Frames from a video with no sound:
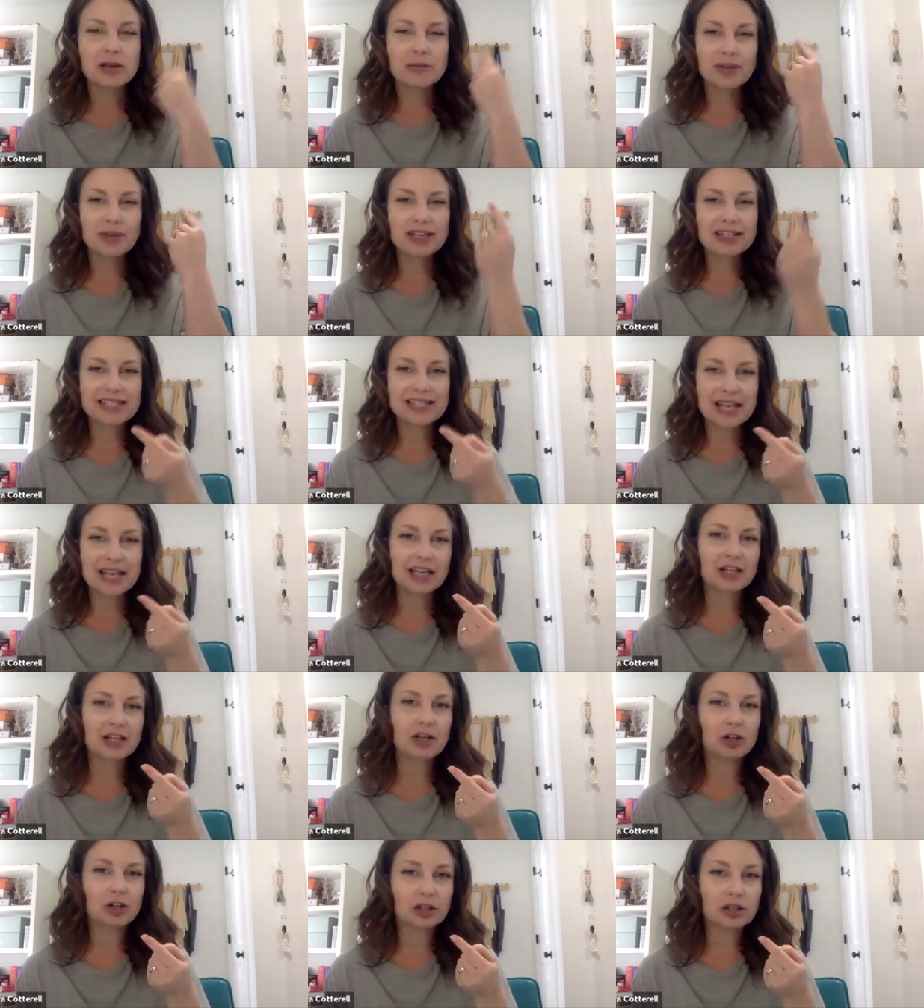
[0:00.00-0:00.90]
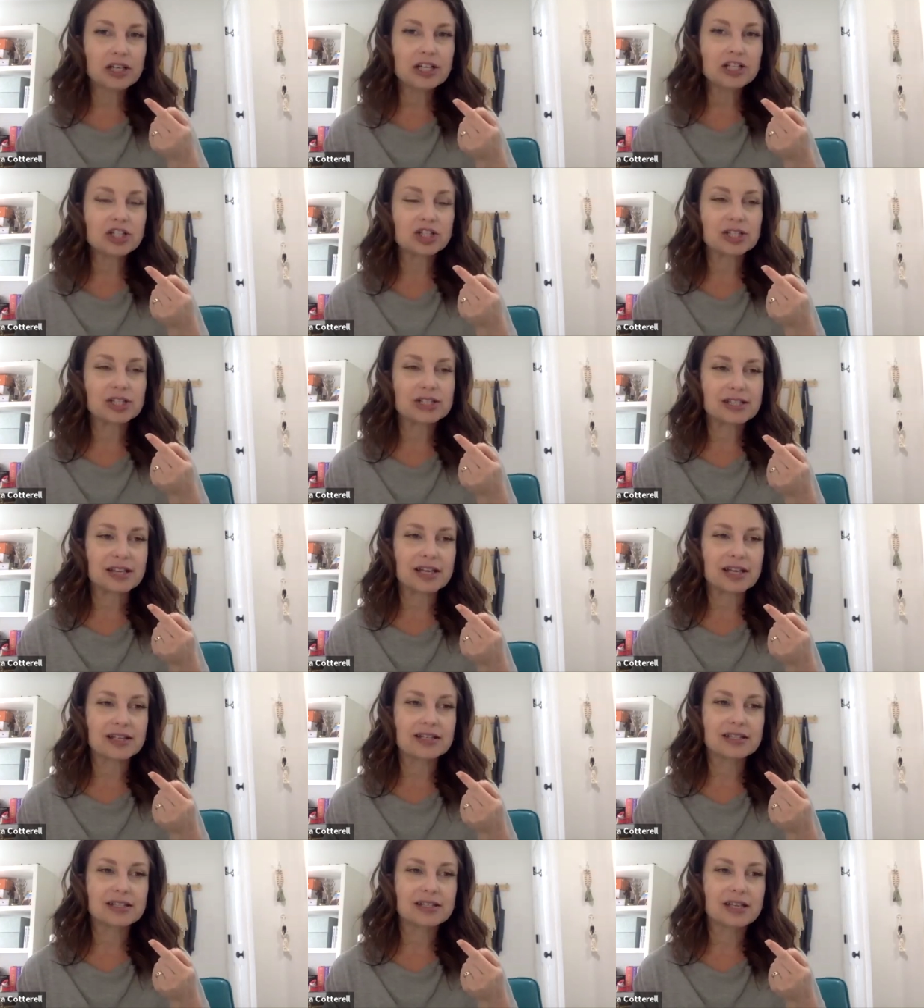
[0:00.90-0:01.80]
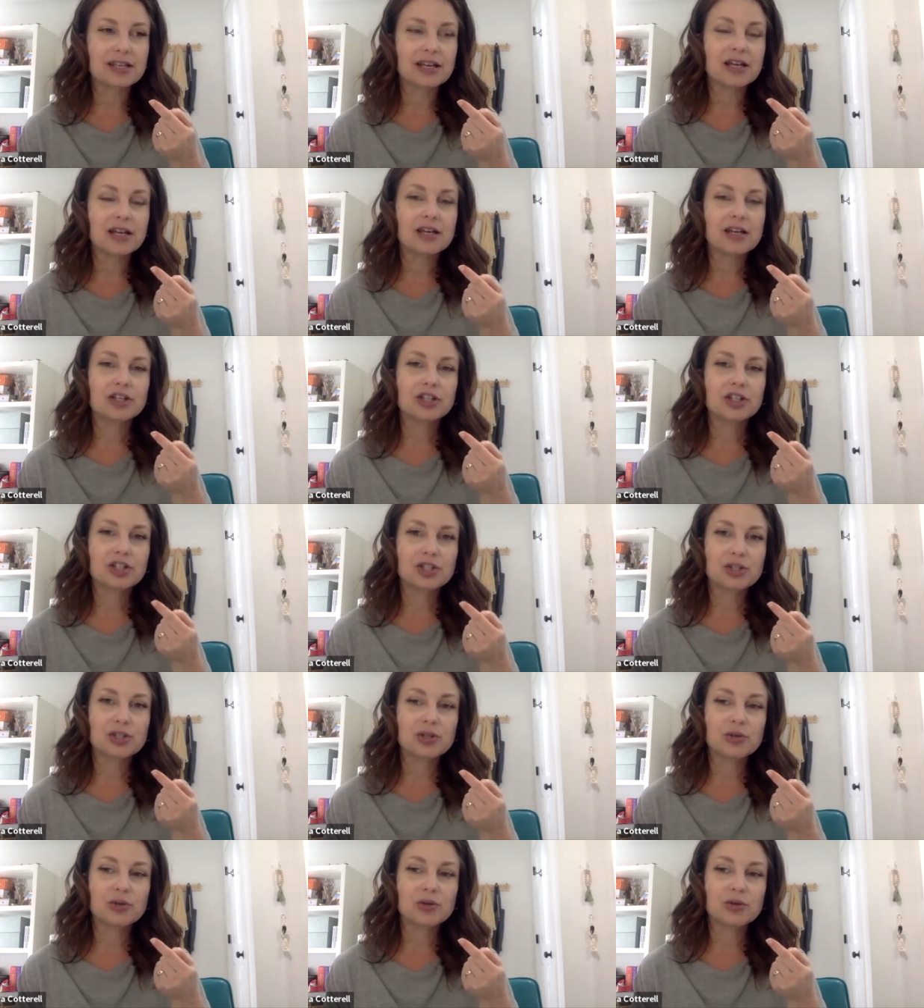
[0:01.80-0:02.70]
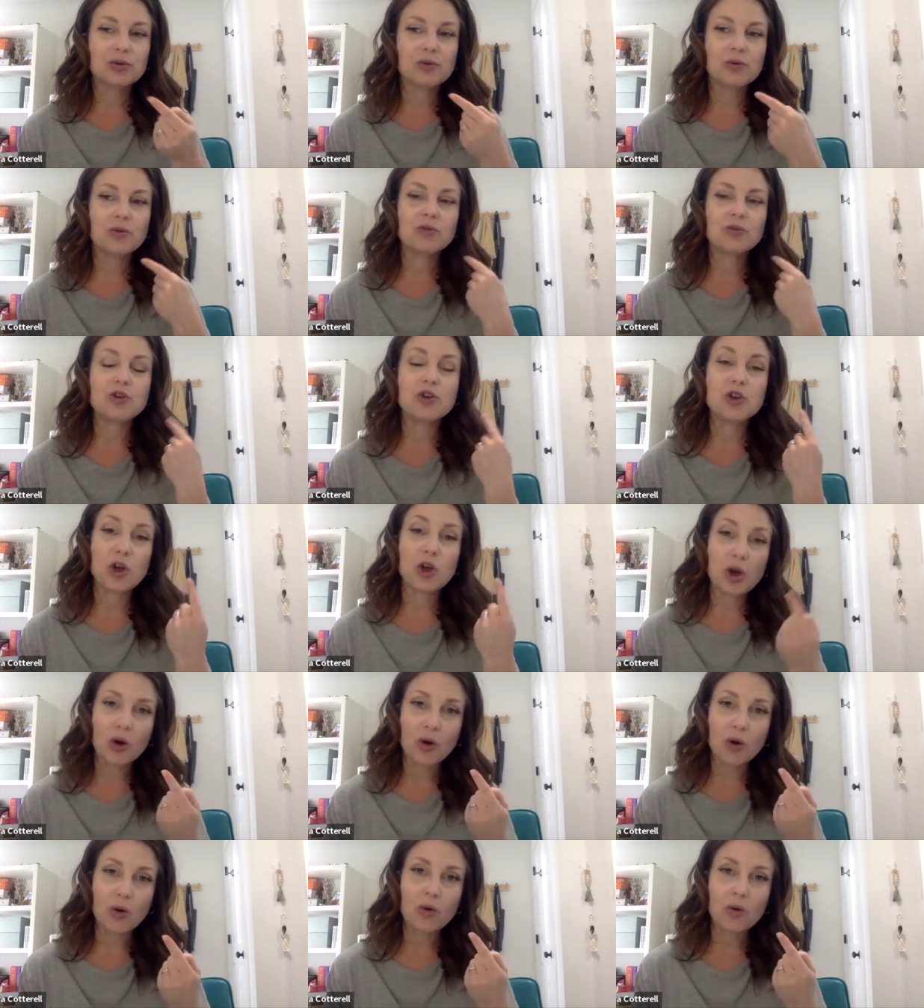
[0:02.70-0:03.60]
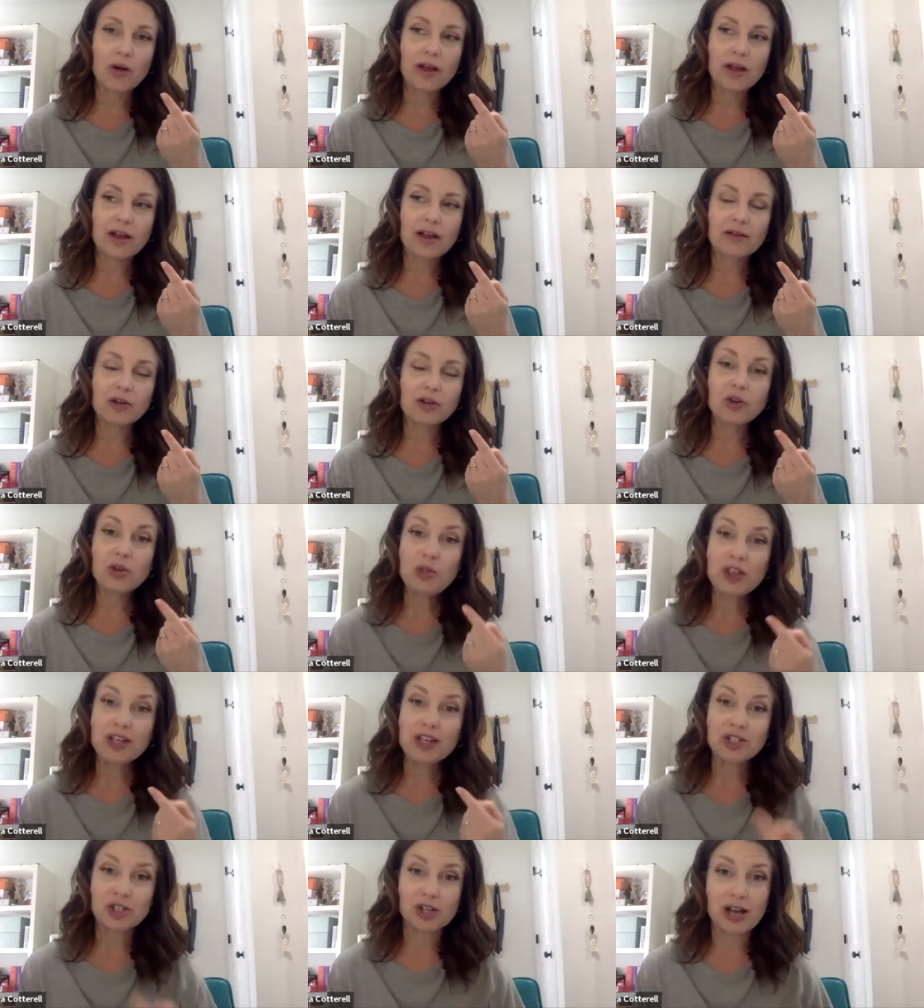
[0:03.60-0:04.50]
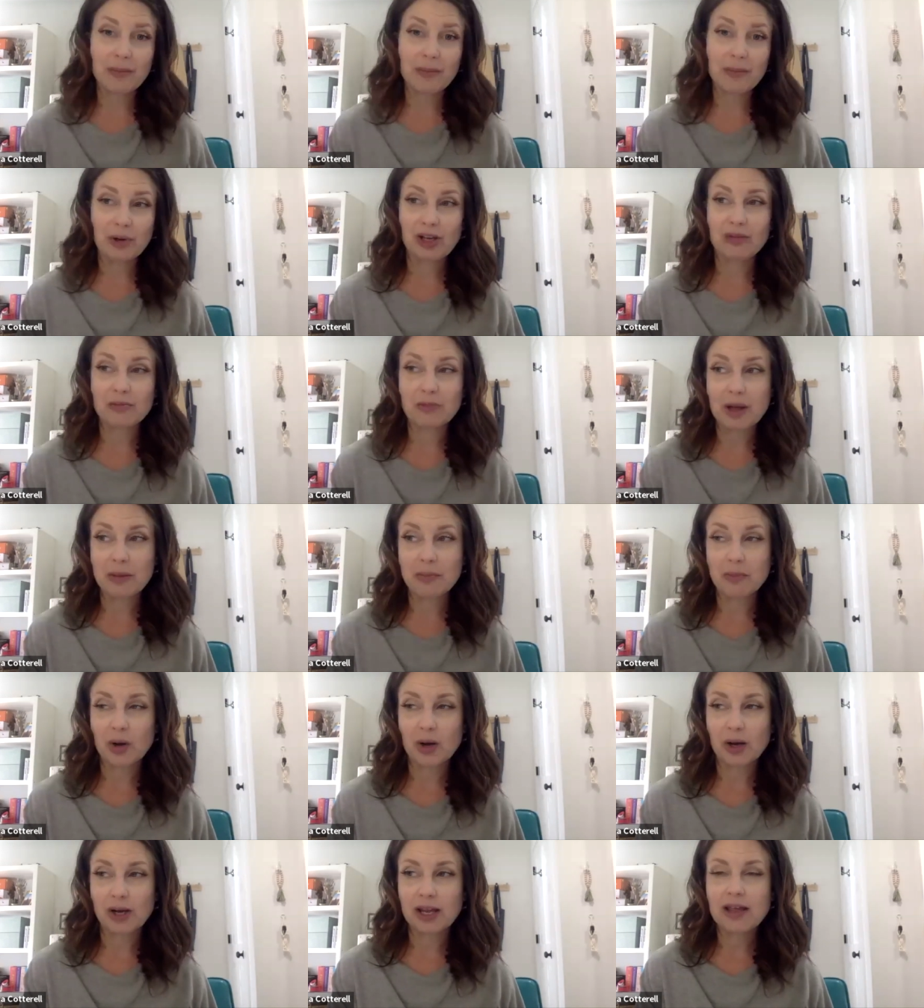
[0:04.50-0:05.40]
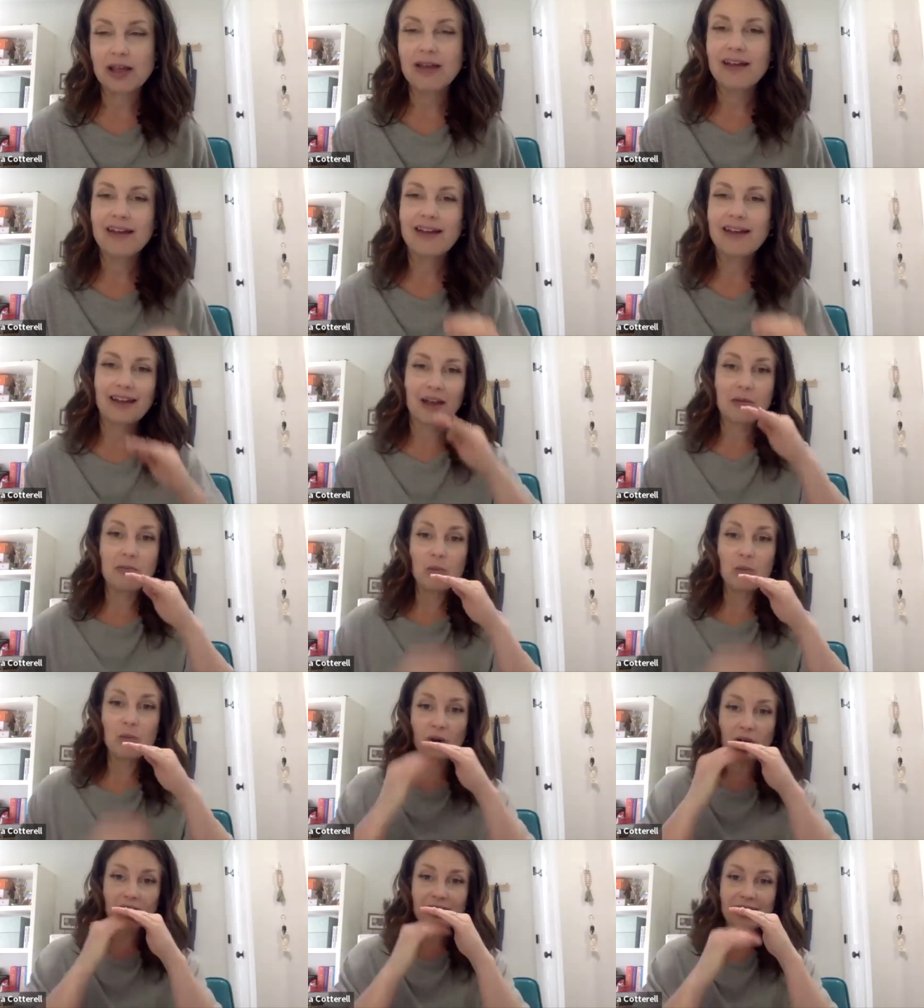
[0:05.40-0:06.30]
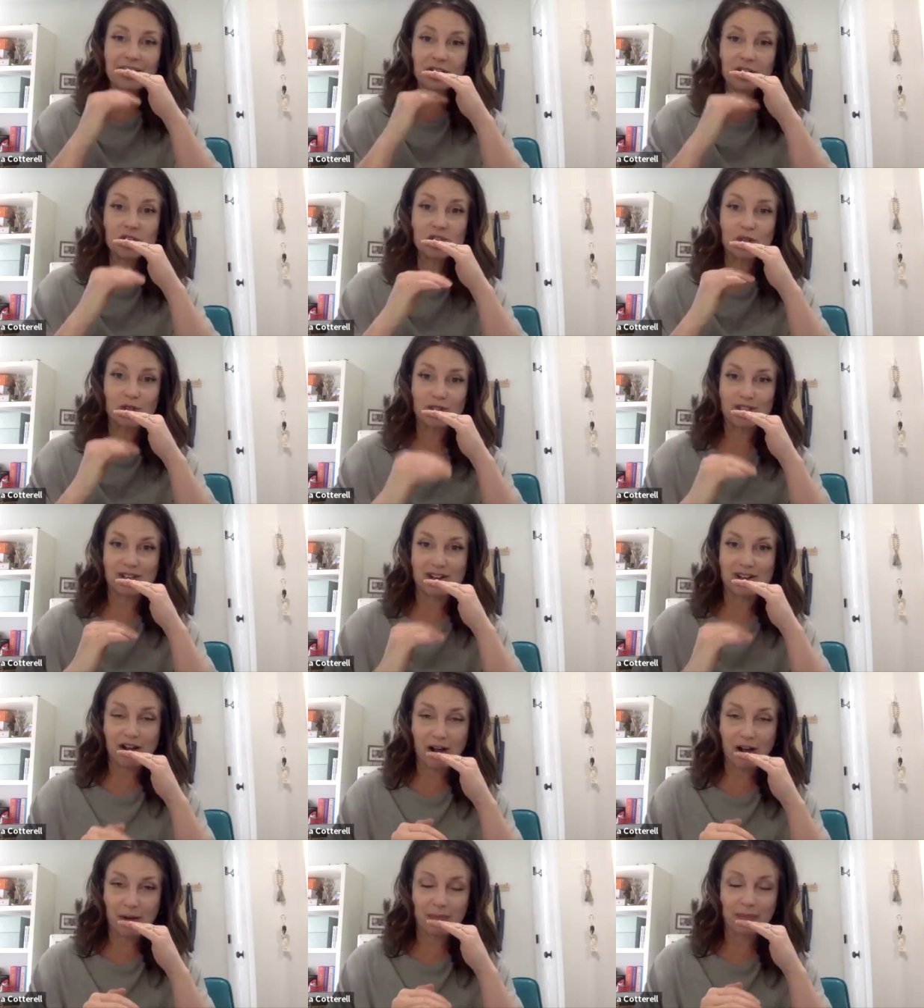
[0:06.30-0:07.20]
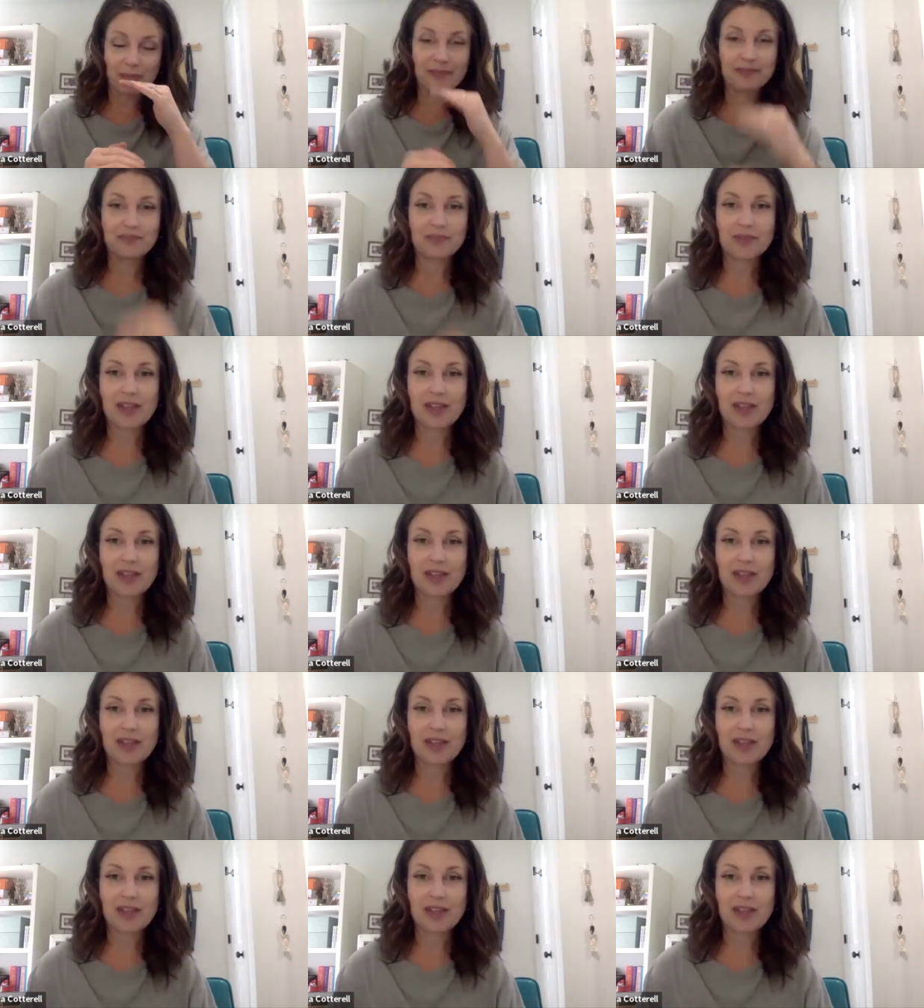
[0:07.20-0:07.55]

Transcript: because that encourages us to know good things are happening in my body and more layers are to come.